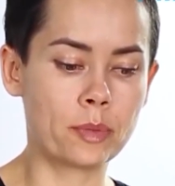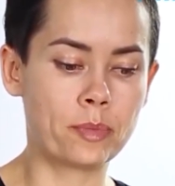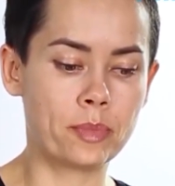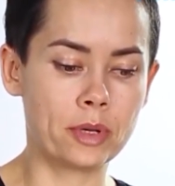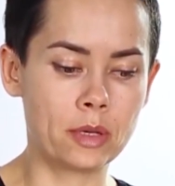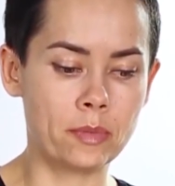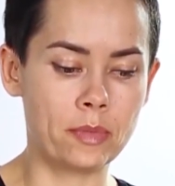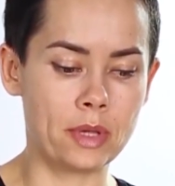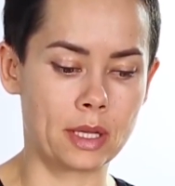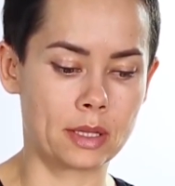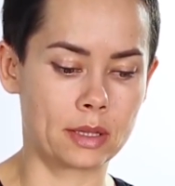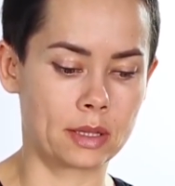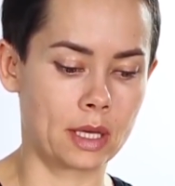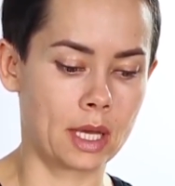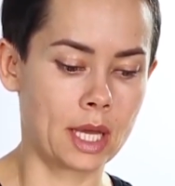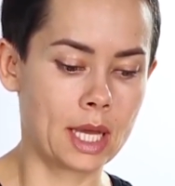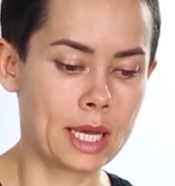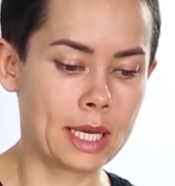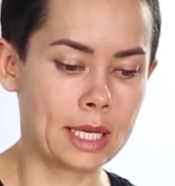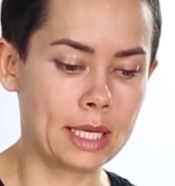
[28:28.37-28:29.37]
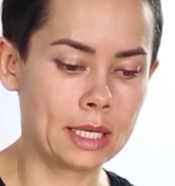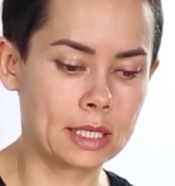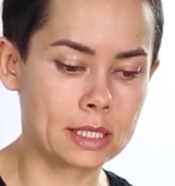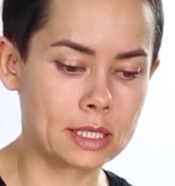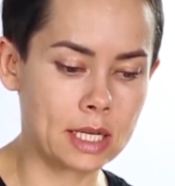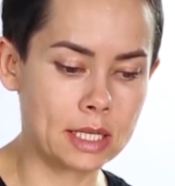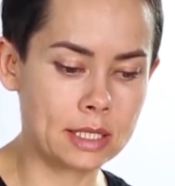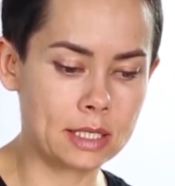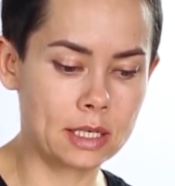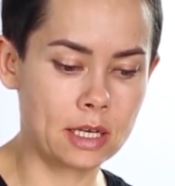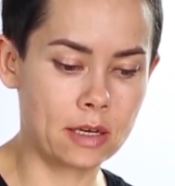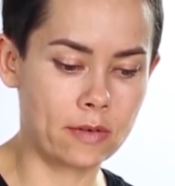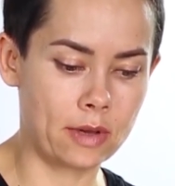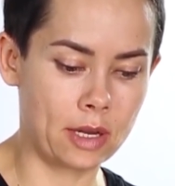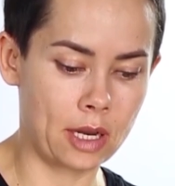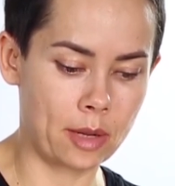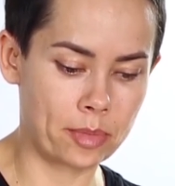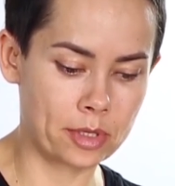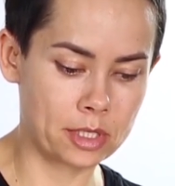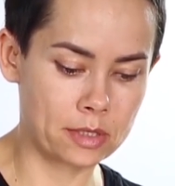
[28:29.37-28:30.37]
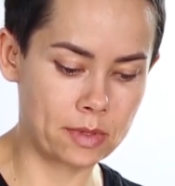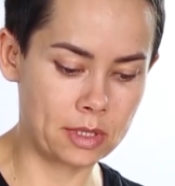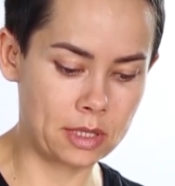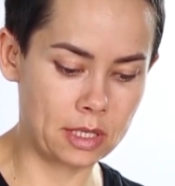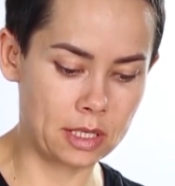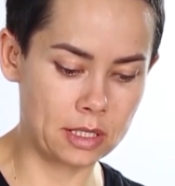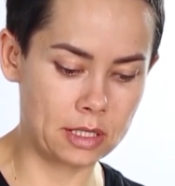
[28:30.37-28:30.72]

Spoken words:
is very important in the pigment selection.